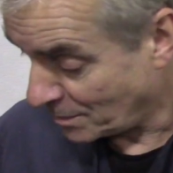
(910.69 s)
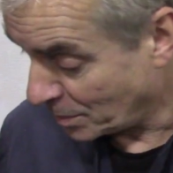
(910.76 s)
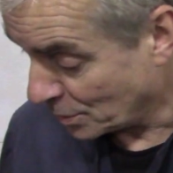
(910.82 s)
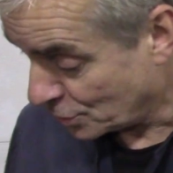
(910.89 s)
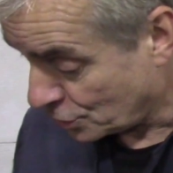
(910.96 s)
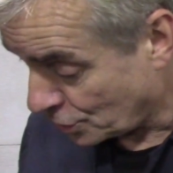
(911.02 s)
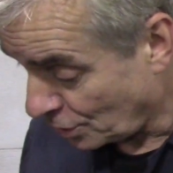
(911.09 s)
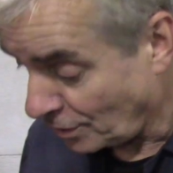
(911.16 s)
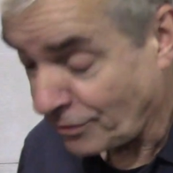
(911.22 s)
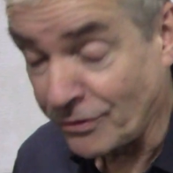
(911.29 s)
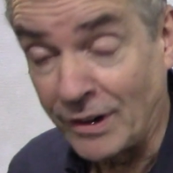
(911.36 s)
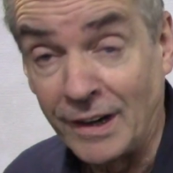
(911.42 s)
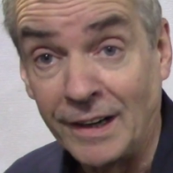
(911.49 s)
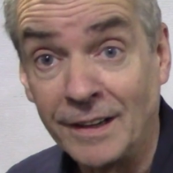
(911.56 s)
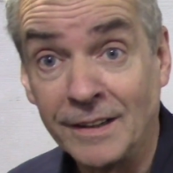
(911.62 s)
but so
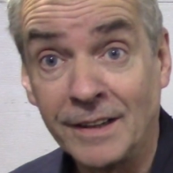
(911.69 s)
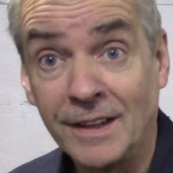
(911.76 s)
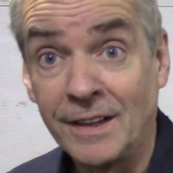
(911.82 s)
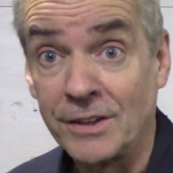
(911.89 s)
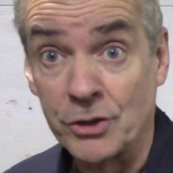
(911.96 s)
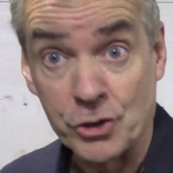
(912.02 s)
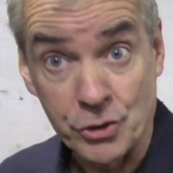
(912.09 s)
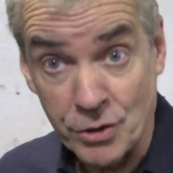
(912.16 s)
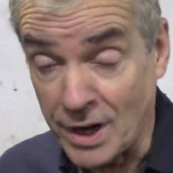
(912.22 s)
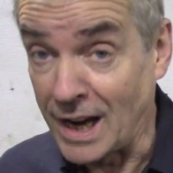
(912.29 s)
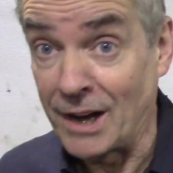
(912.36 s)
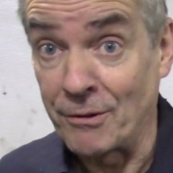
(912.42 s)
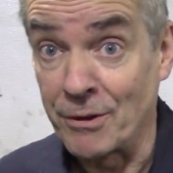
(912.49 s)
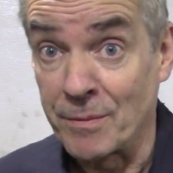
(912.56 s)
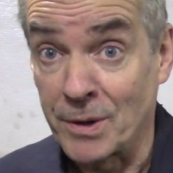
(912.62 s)
far, straight
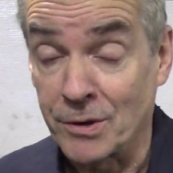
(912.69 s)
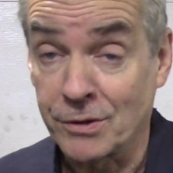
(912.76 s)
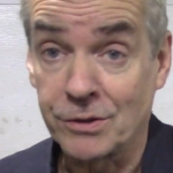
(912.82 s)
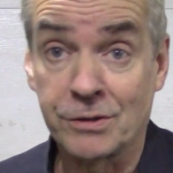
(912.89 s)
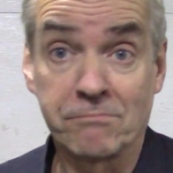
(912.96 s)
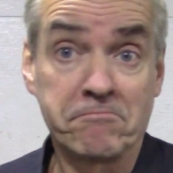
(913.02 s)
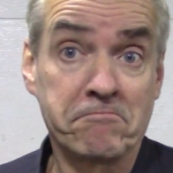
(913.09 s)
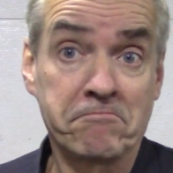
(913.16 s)
out the box,